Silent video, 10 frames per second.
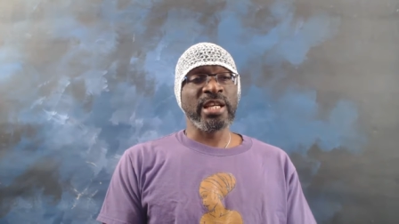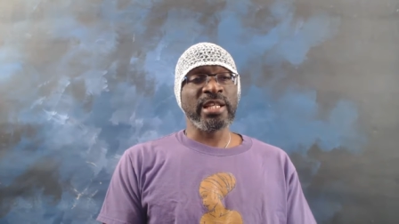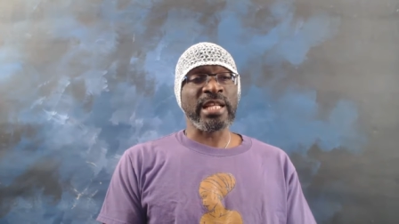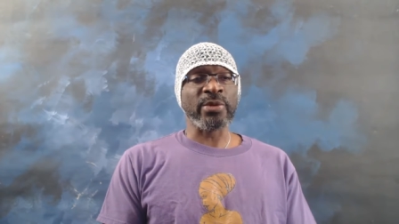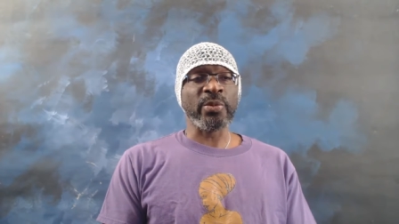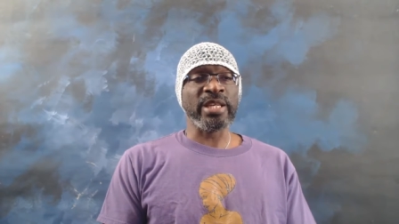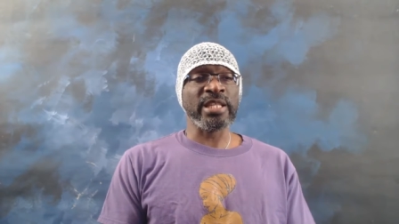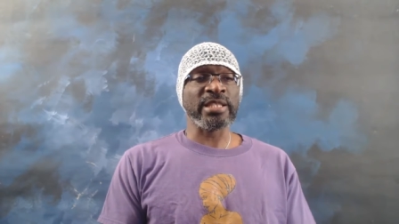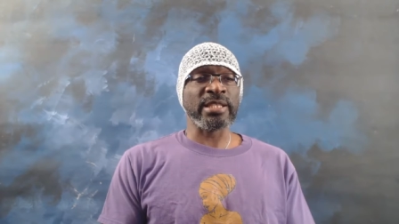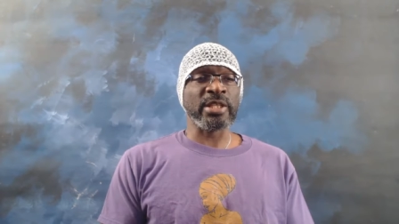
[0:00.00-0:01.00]
then
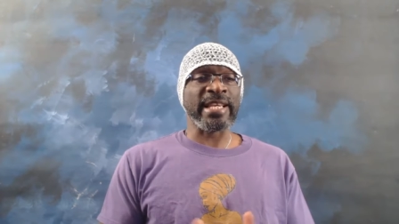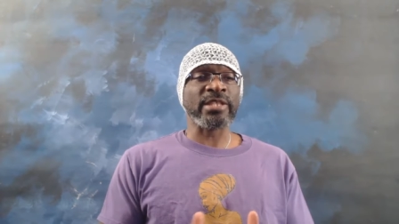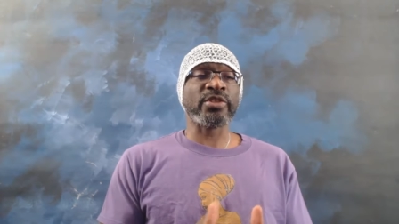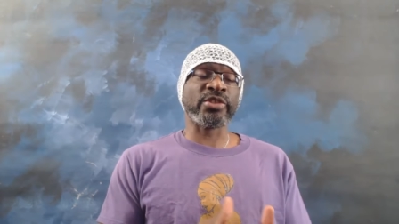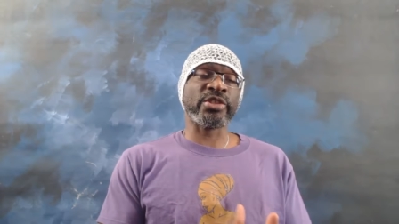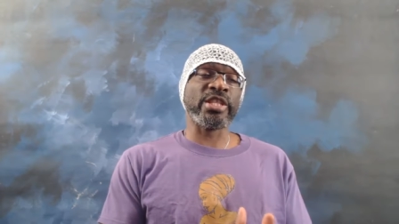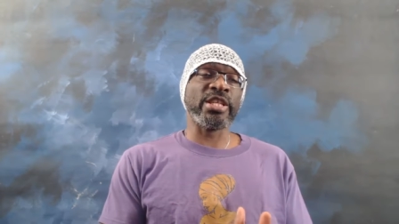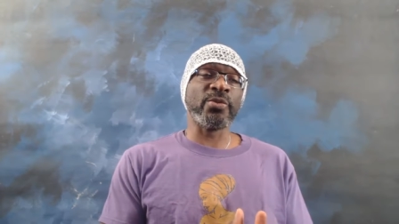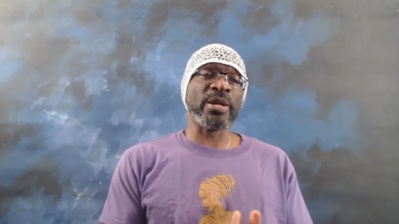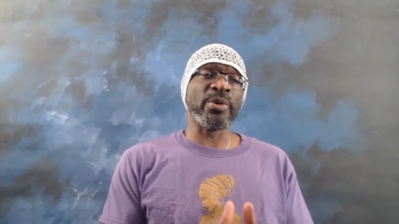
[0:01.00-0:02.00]
we get to
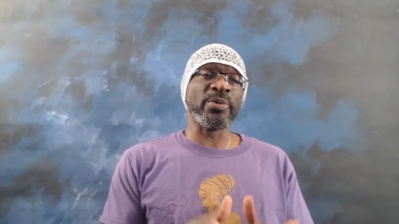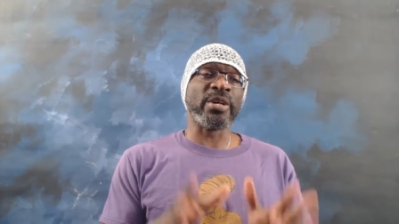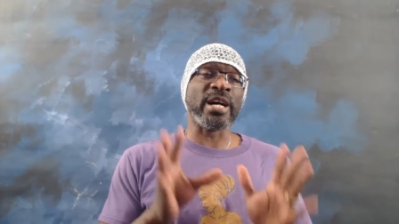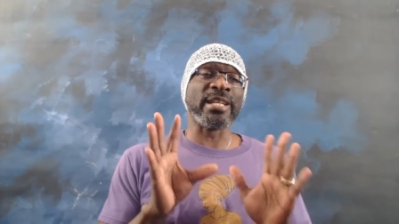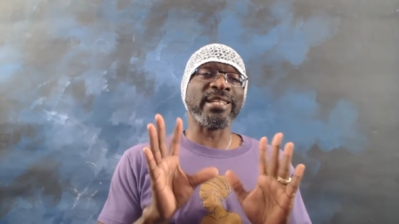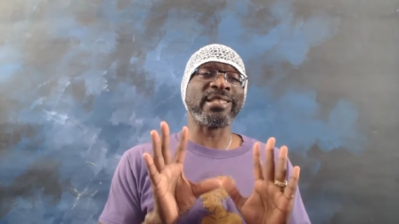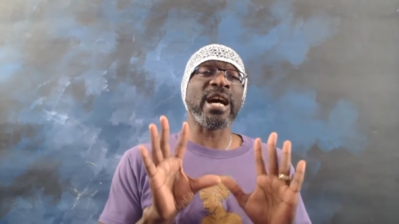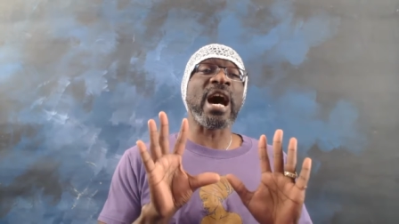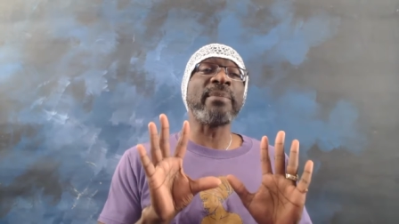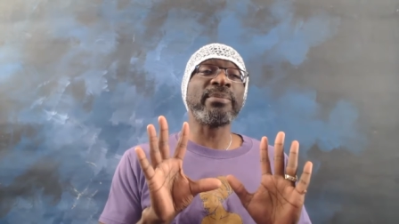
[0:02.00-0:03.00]
see when we were on the
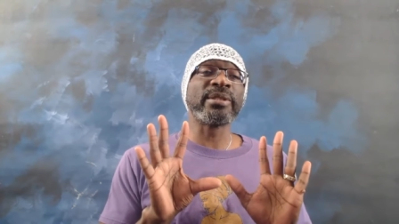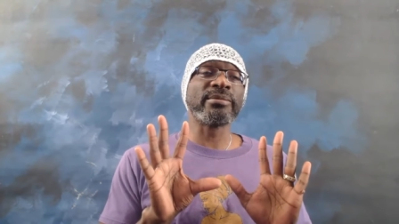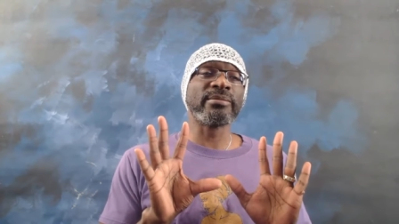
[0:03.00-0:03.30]
top